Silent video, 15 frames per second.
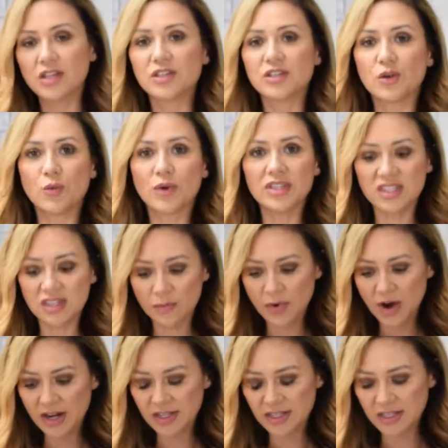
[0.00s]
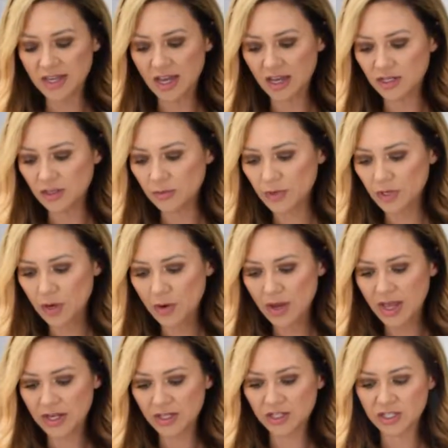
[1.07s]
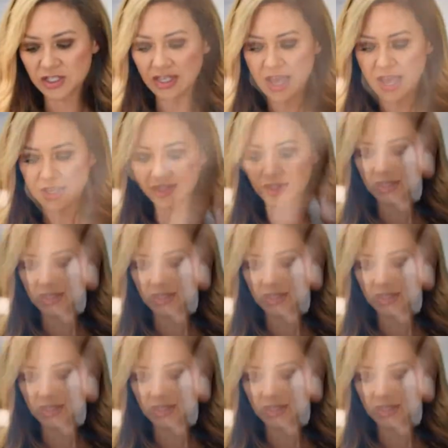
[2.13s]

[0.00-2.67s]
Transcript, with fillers: So once the brine is done, you wanna go ahead and just add